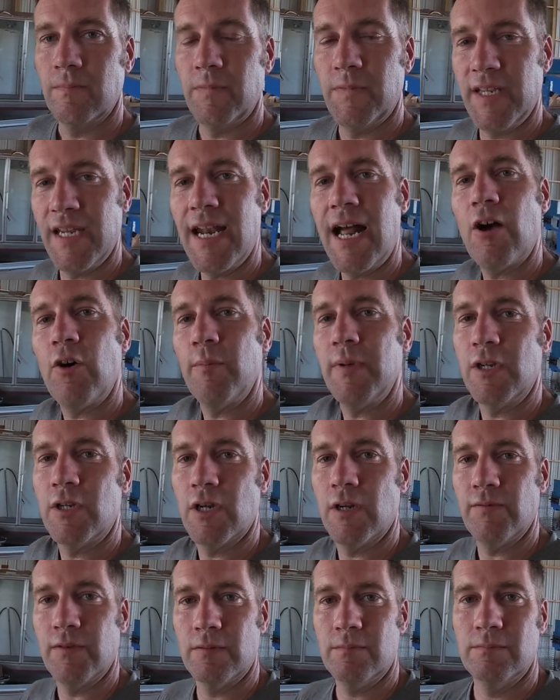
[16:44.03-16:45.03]
then I'll be
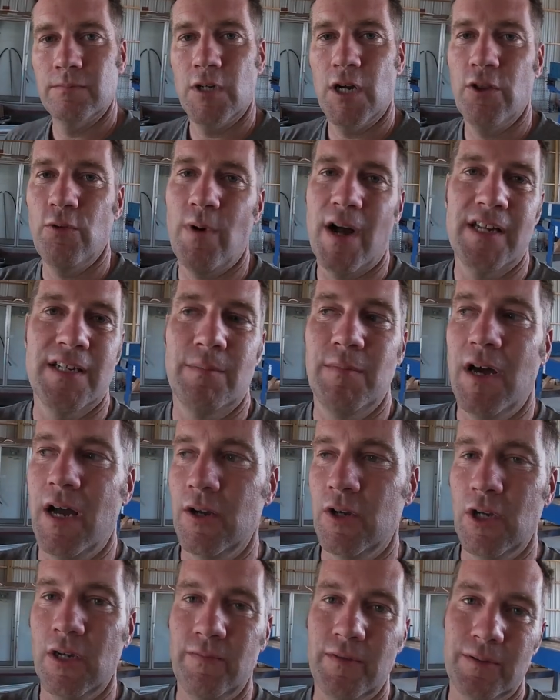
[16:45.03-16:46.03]
covered. Otherwise, I'm
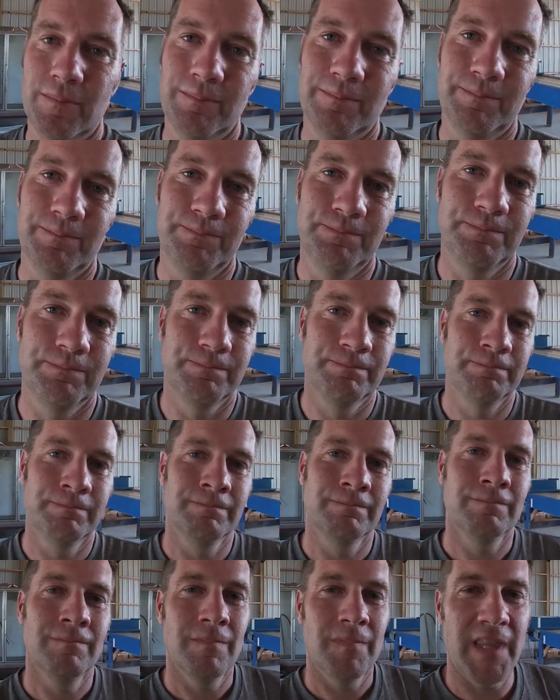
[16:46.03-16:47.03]
not covered.
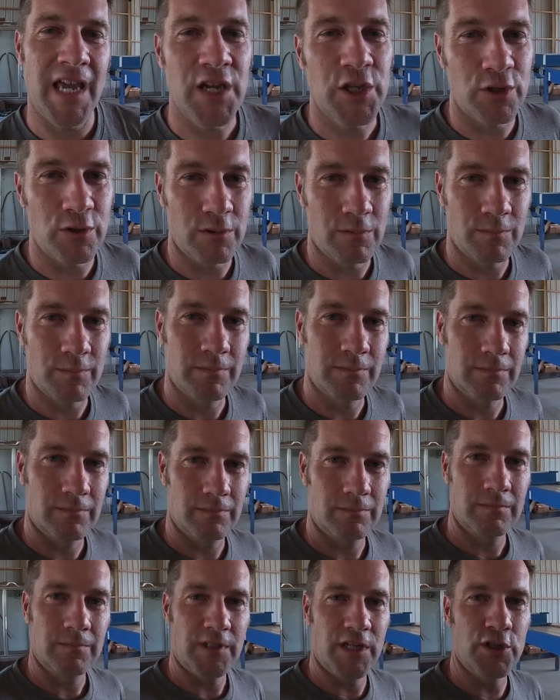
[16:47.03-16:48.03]
Thank you,
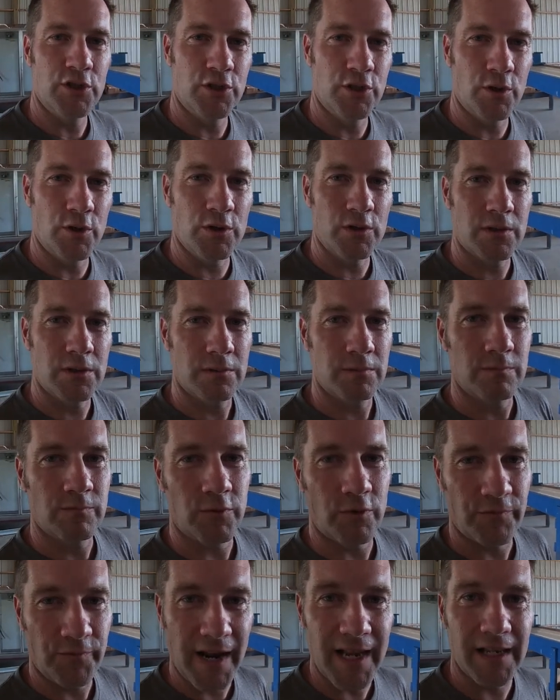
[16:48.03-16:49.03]
insurance,
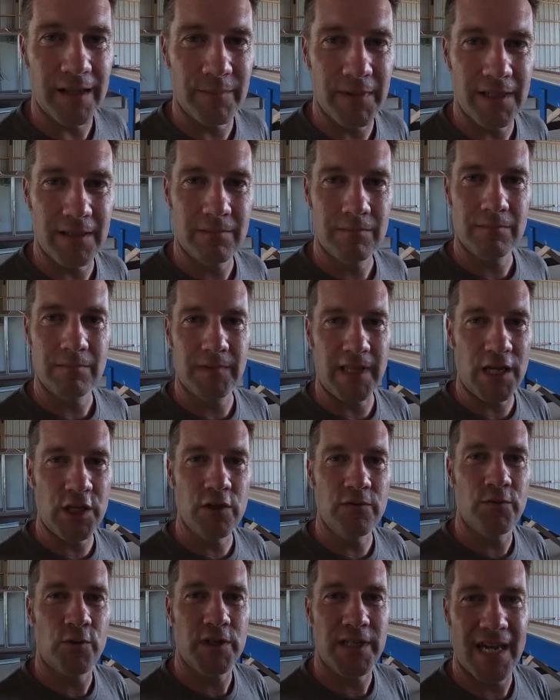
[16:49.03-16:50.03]
for failing me. Thank
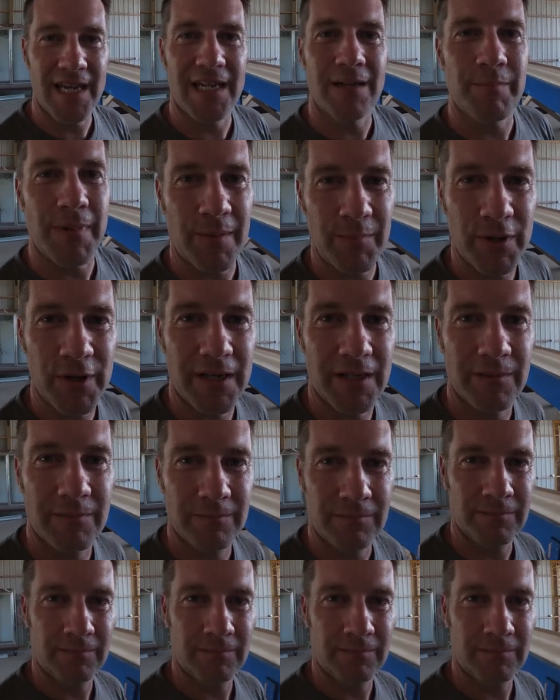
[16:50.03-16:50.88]
you for taking my money.